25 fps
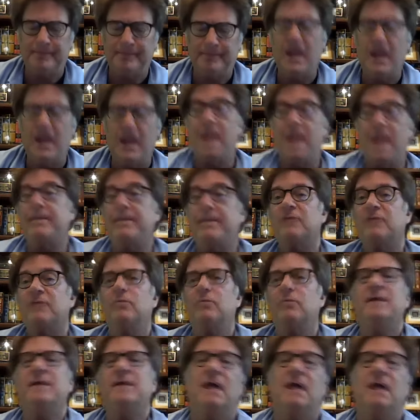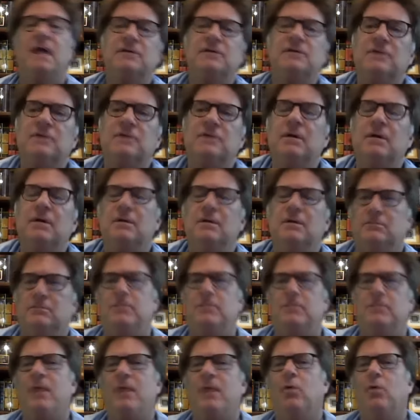And by the way, guys, you
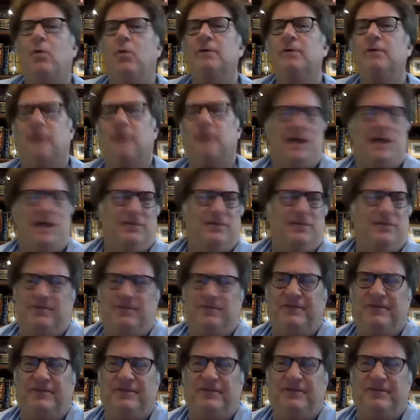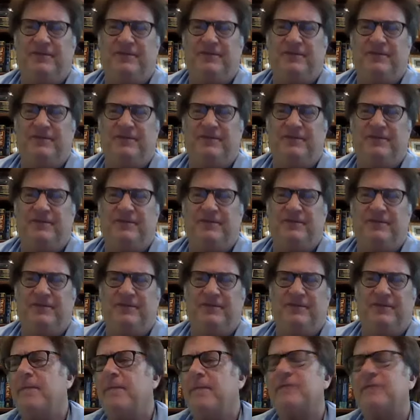might wonder, how do you fix a
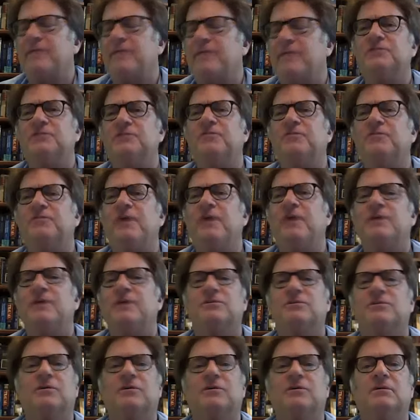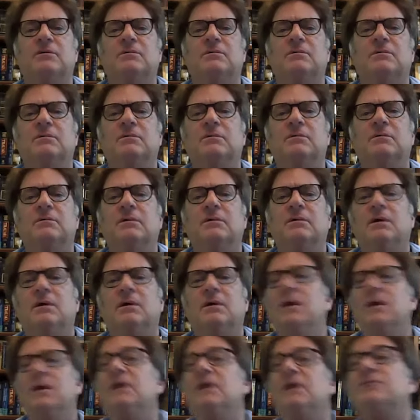pathologic fracture?
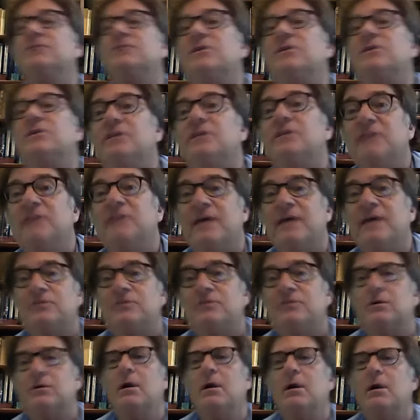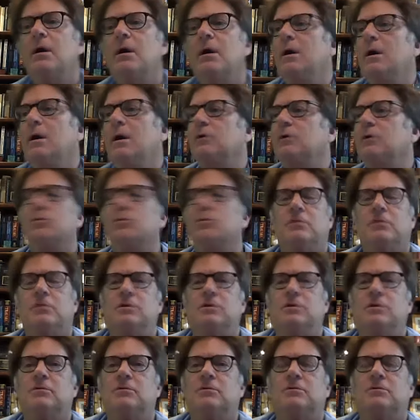It's a disaster. You,
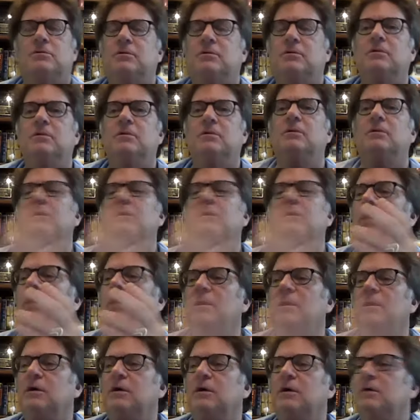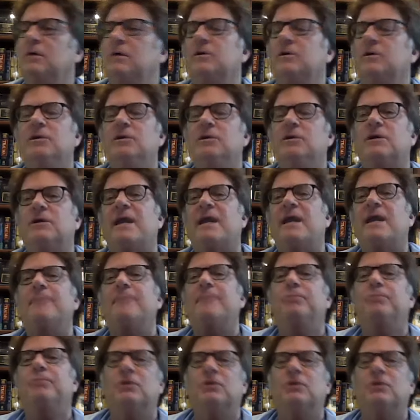you, you can't
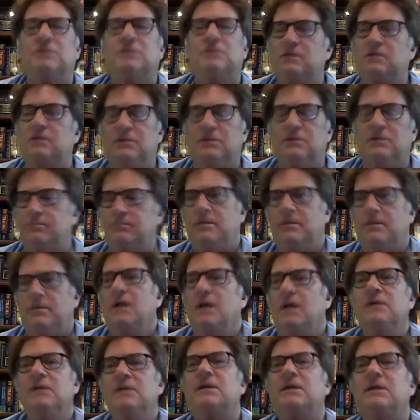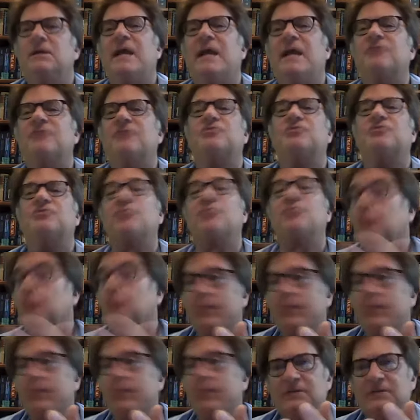put, you can't screw
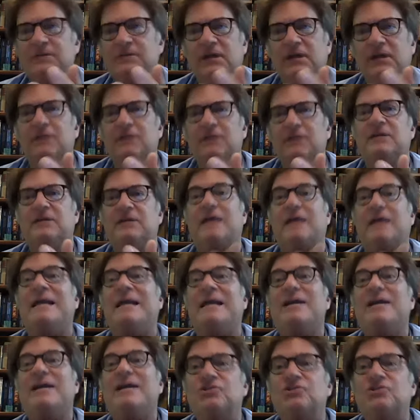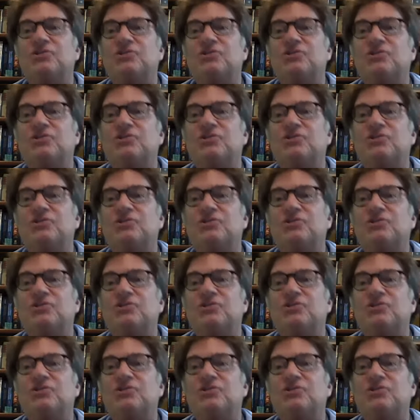things in. It's like an eggshell.